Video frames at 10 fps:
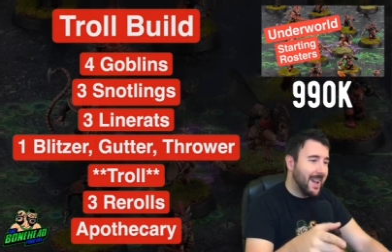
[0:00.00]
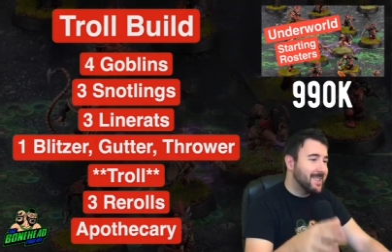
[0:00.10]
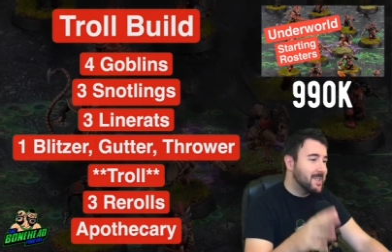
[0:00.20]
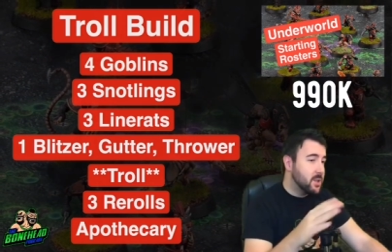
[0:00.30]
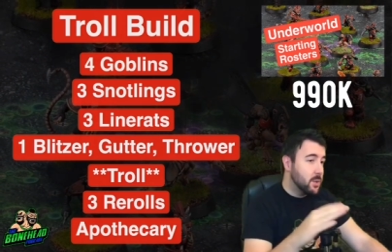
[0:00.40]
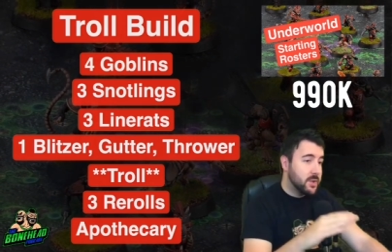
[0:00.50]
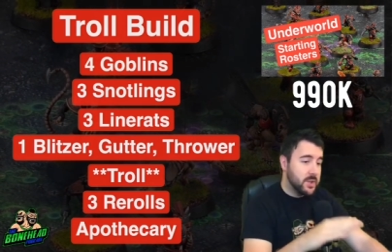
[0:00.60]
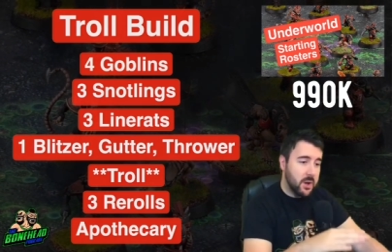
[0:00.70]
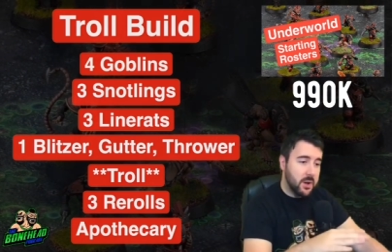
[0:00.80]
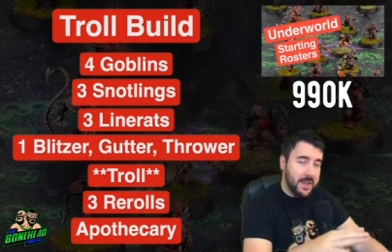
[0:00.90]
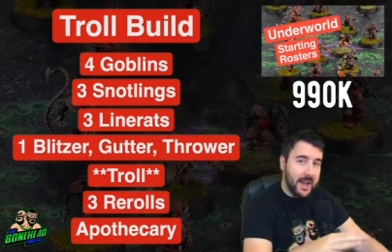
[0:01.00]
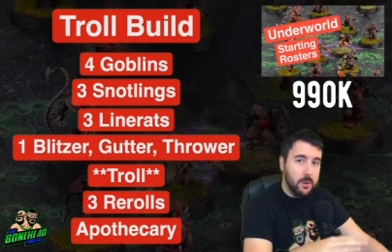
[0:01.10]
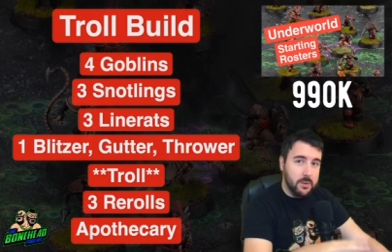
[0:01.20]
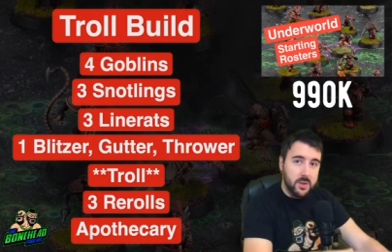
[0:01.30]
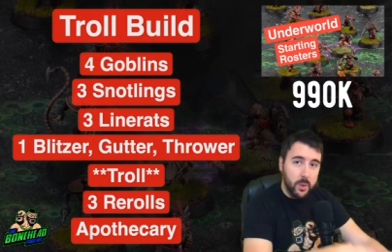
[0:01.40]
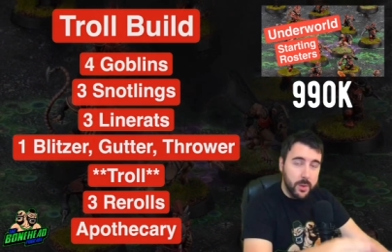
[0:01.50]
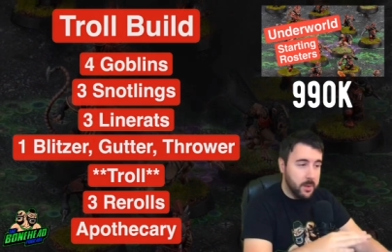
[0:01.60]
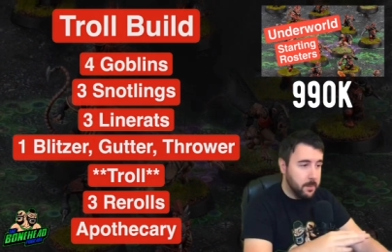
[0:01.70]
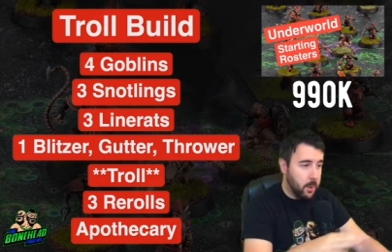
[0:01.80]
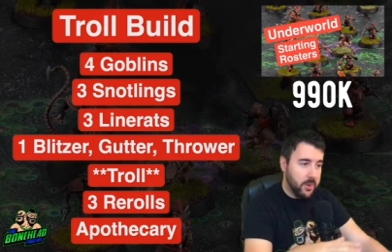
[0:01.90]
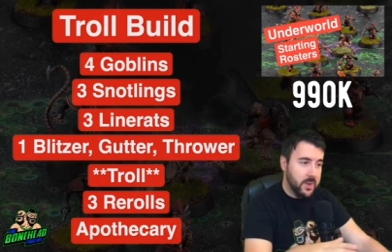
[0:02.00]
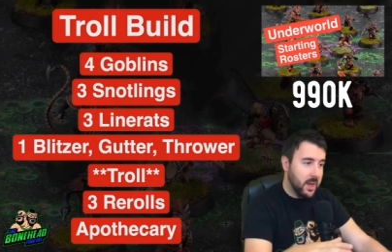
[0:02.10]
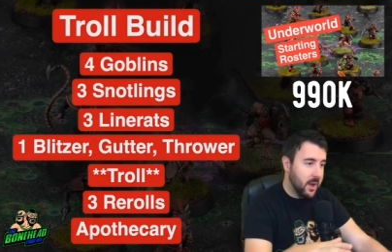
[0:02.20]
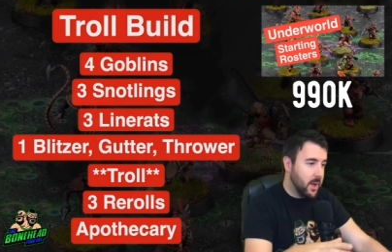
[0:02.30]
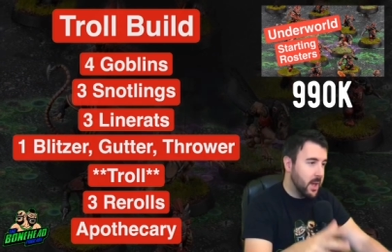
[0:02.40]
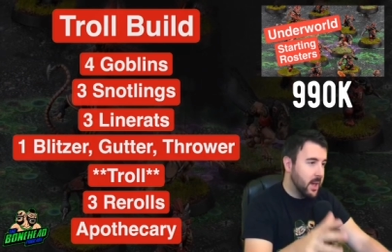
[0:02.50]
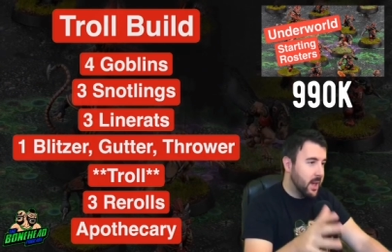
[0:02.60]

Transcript: and you start out with an apothecary.